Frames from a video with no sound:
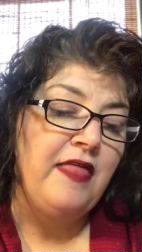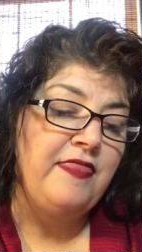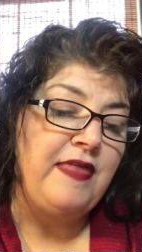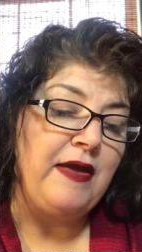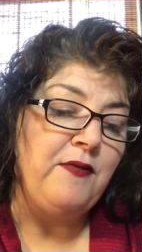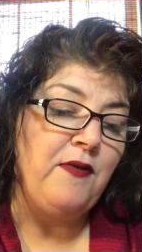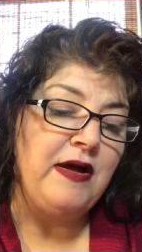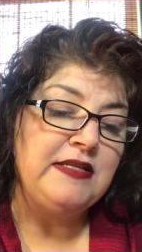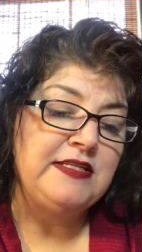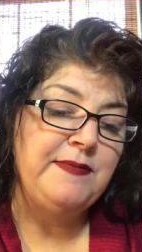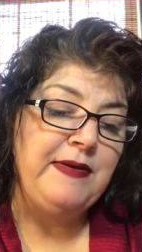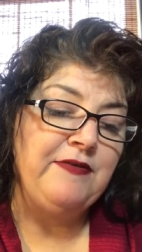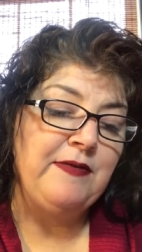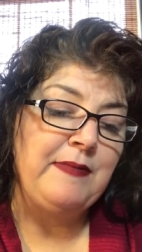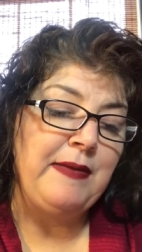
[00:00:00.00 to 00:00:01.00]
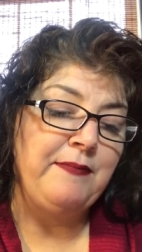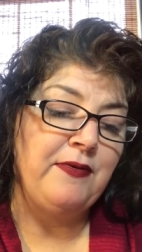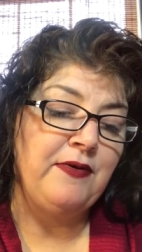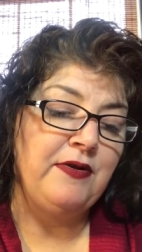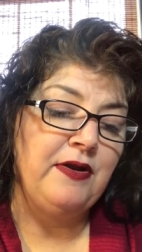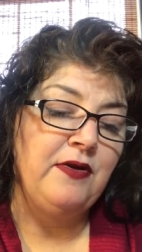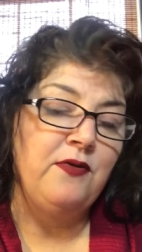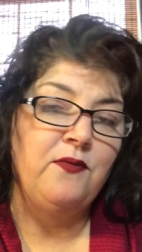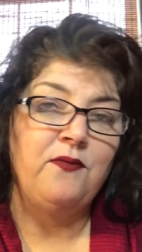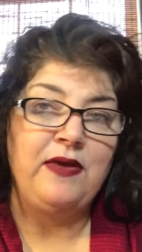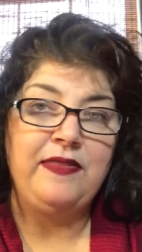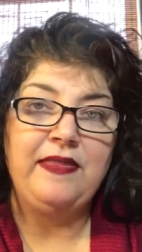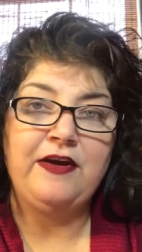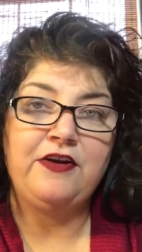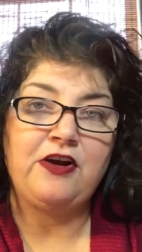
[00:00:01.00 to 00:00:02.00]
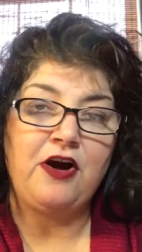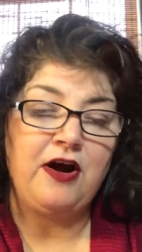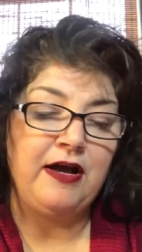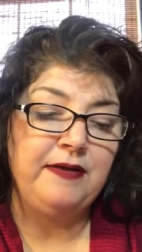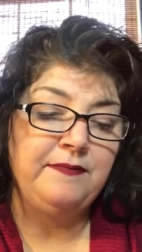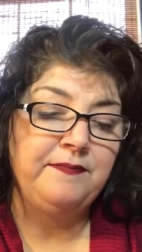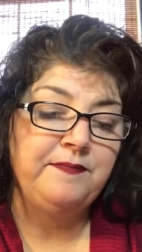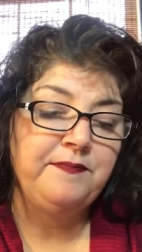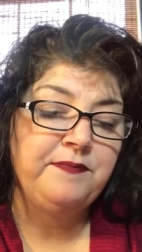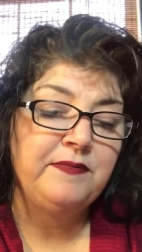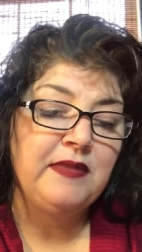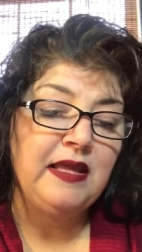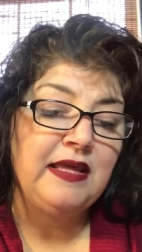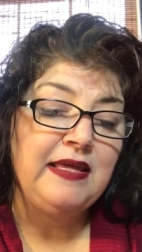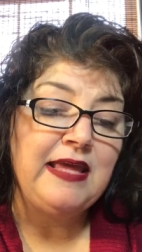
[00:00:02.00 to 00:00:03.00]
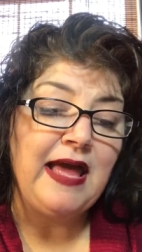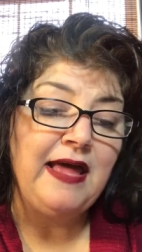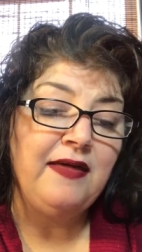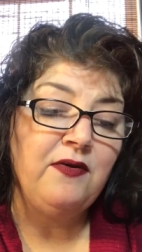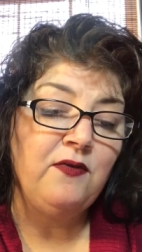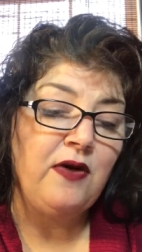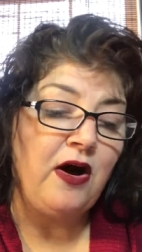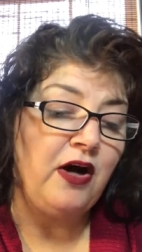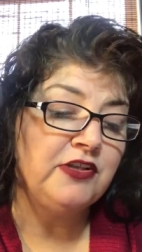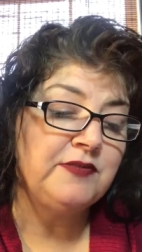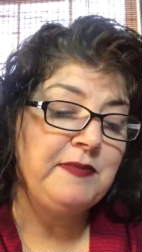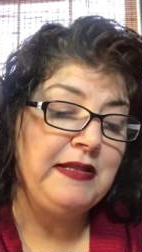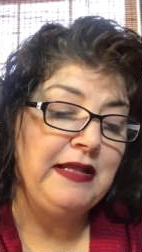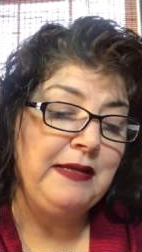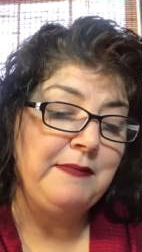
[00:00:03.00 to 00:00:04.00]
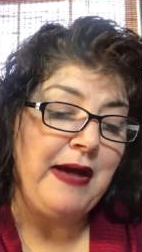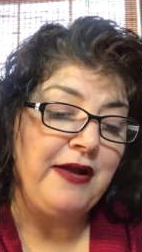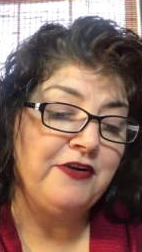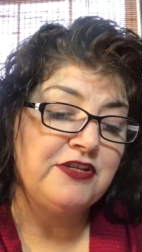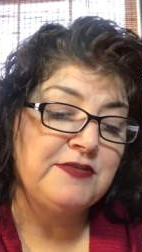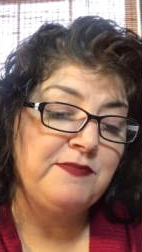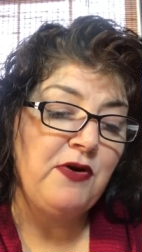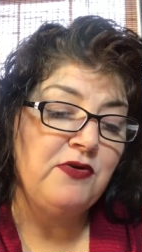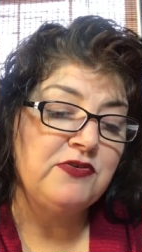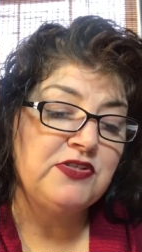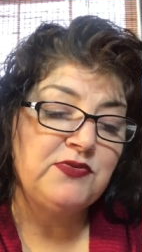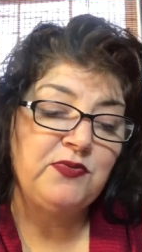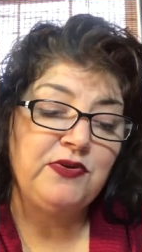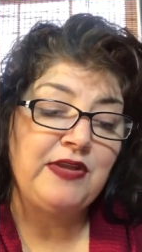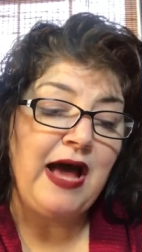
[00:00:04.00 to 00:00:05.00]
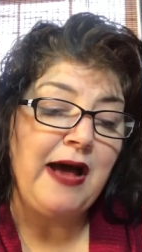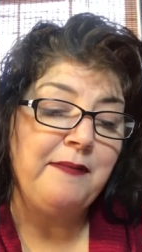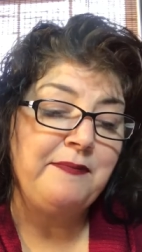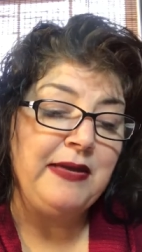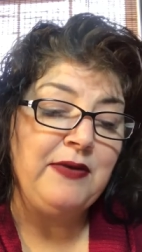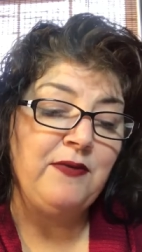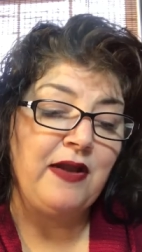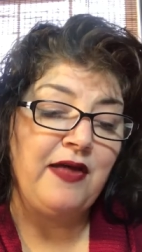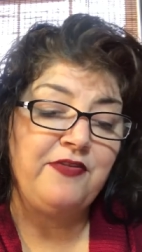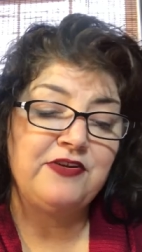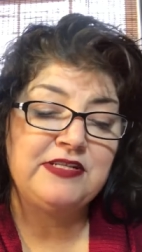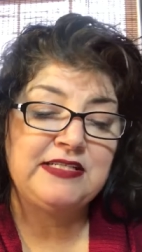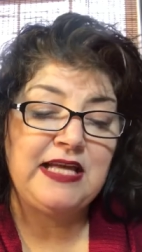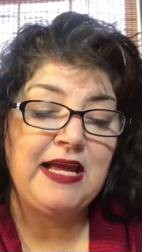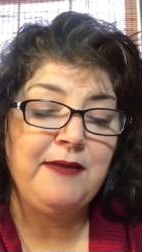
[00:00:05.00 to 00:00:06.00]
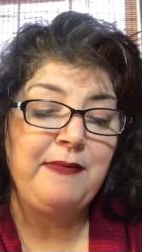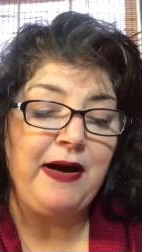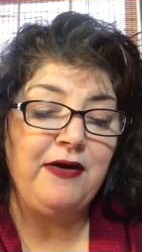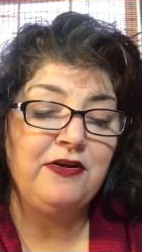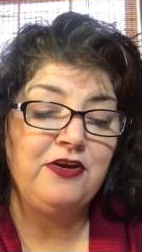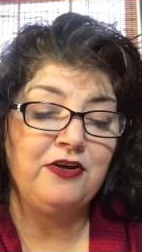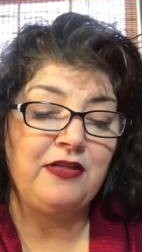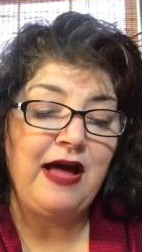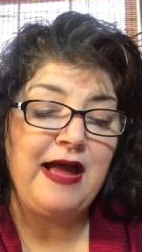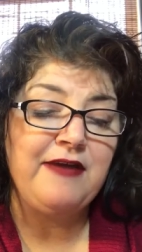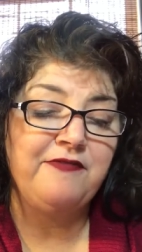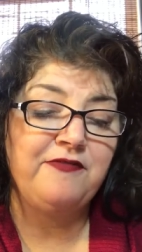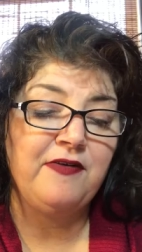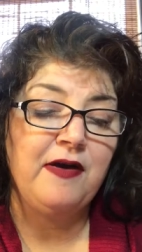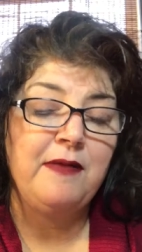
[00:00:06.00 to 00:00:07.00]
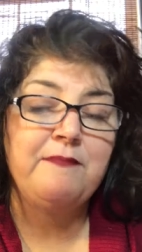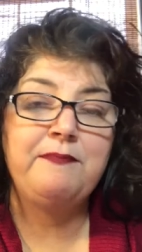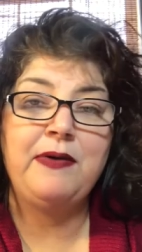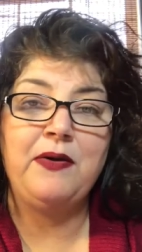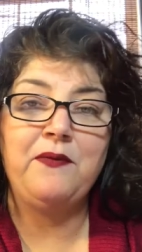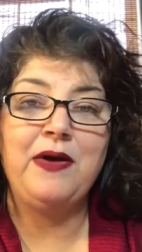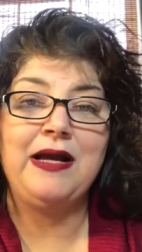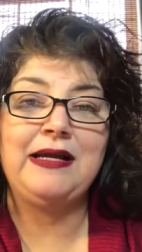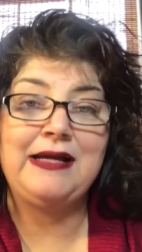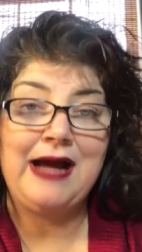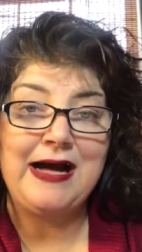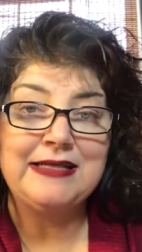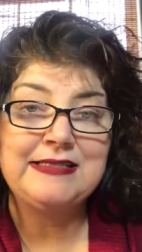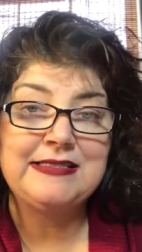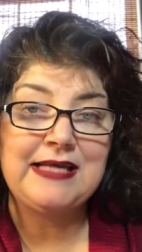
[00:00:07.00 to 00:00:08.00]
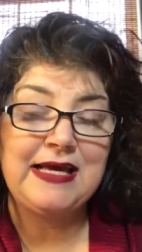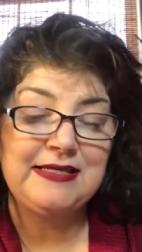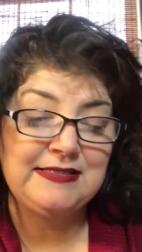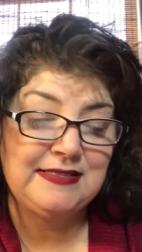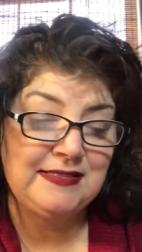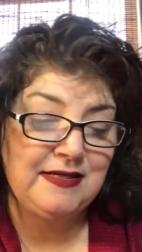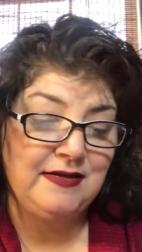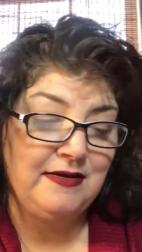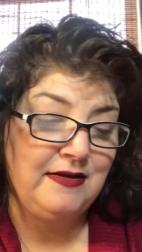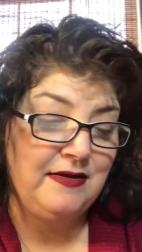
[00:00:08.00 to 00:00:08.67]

They want to be remembered when they're gone. Yet, what ultimately matters most will not be what others say about your life, but what God says.